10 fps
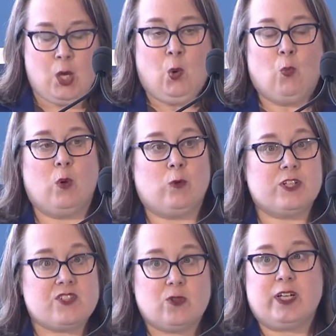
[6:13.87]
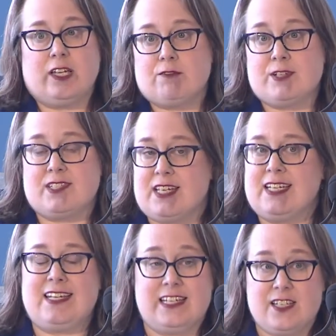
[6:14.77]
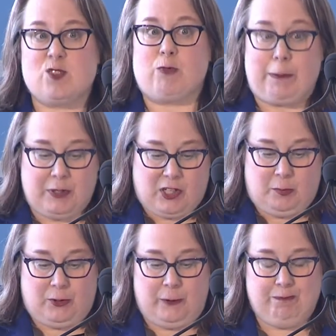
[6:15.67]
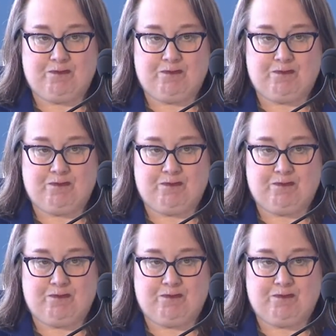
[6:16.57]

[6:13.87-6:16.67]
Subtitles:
What we're doing in Racine is replicable.